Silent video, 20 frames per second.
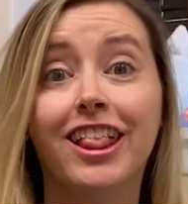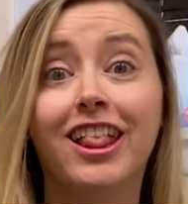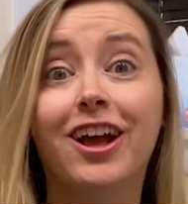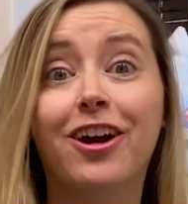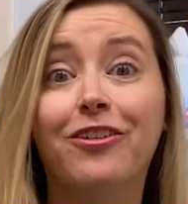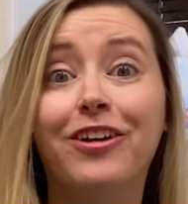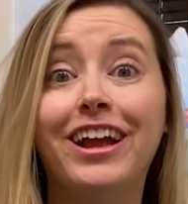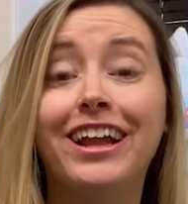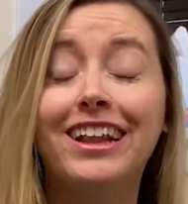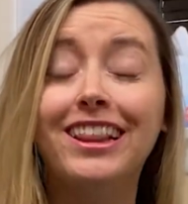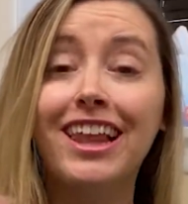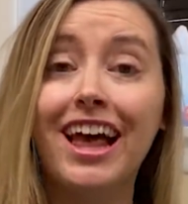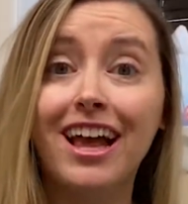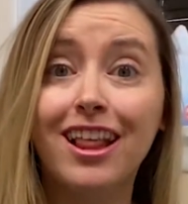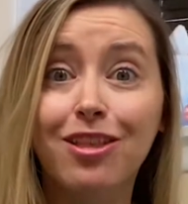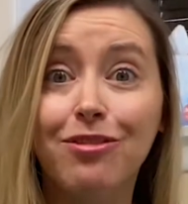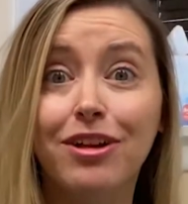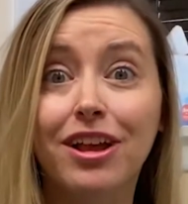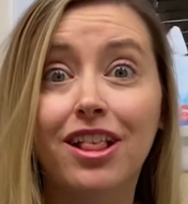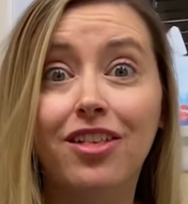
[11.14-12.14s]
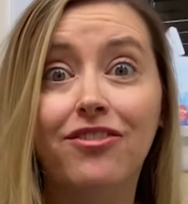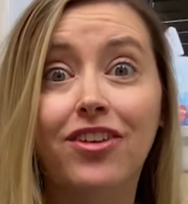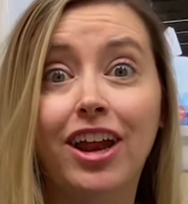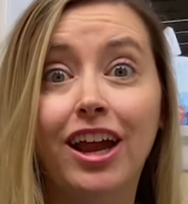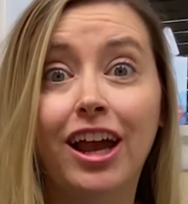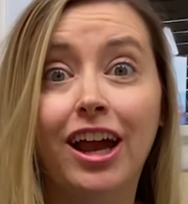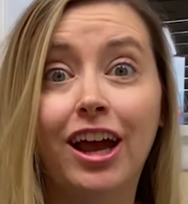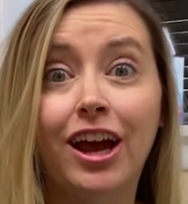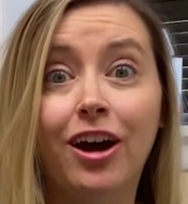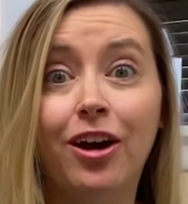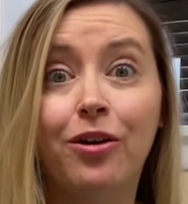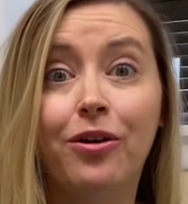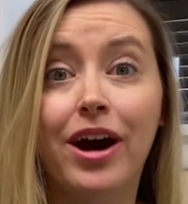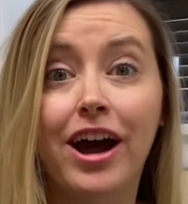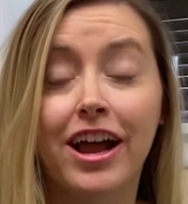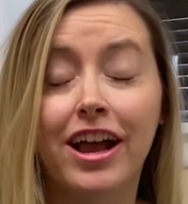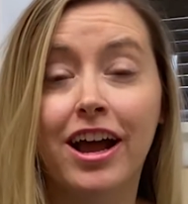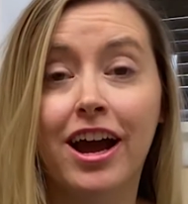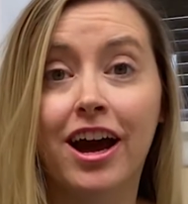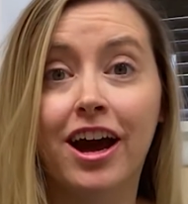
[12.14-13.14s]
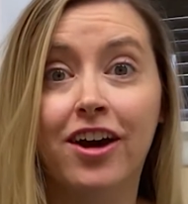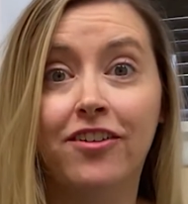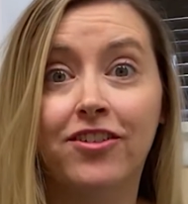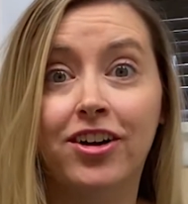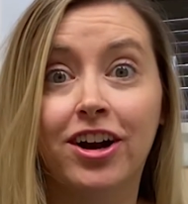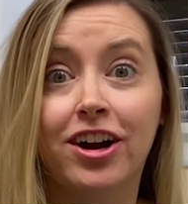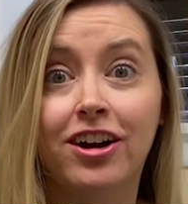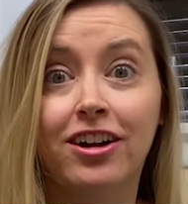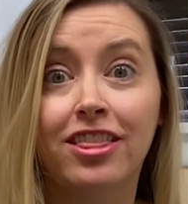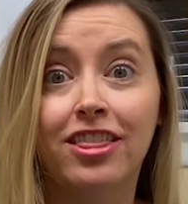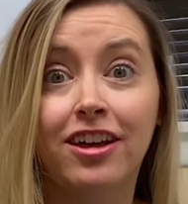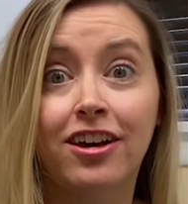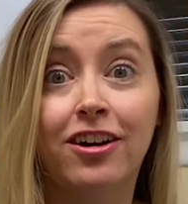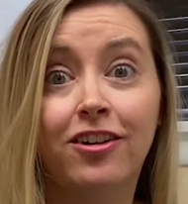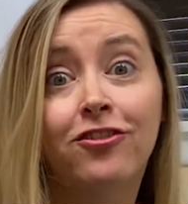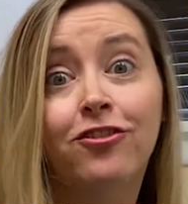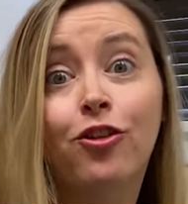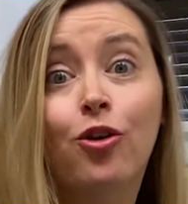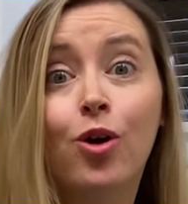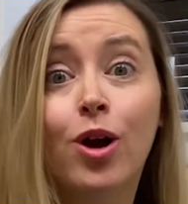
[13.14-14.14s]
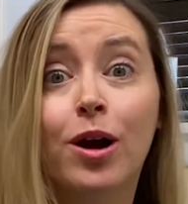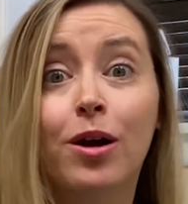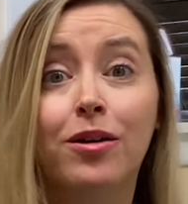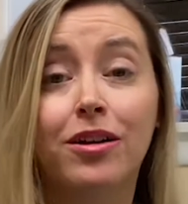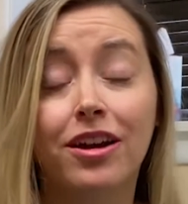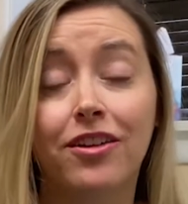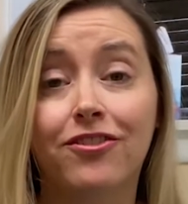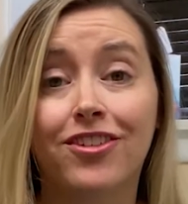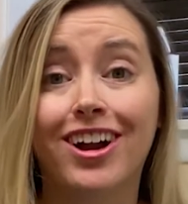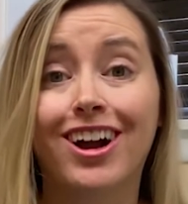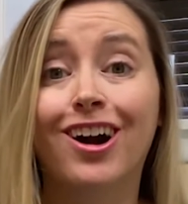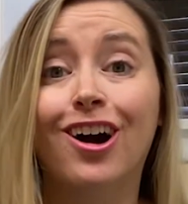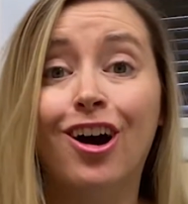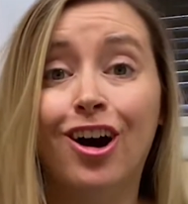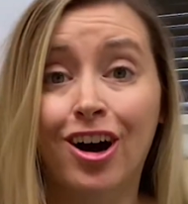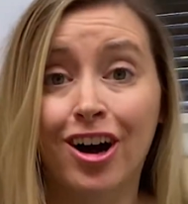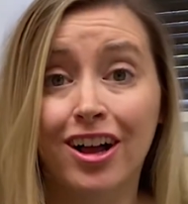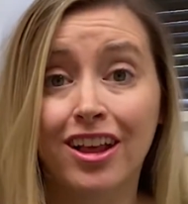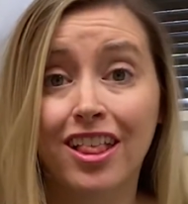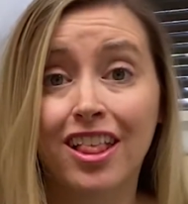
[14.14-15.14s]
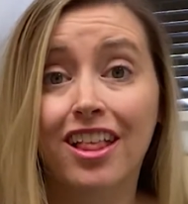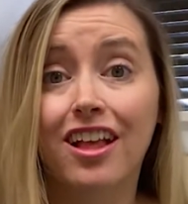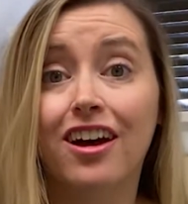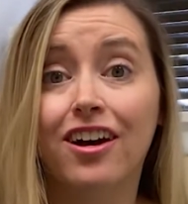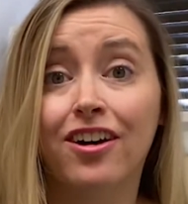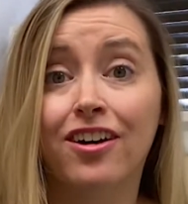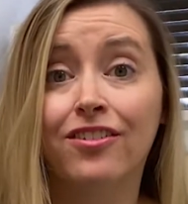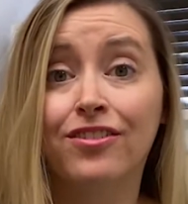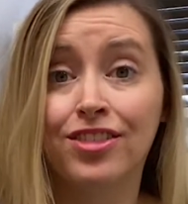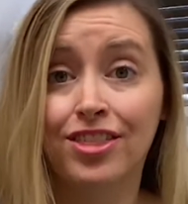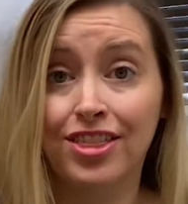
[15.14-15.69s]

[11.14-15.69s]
So in last week's video, I covered the four different costs of